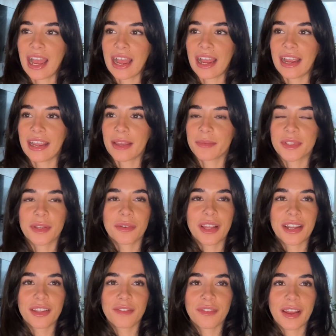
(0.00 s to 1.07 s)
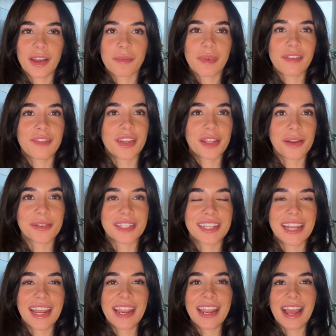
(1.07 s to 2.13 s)
I am so glad you found my video
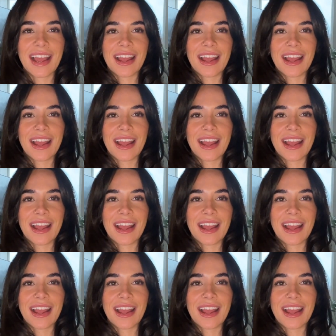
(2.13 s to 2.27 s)
today.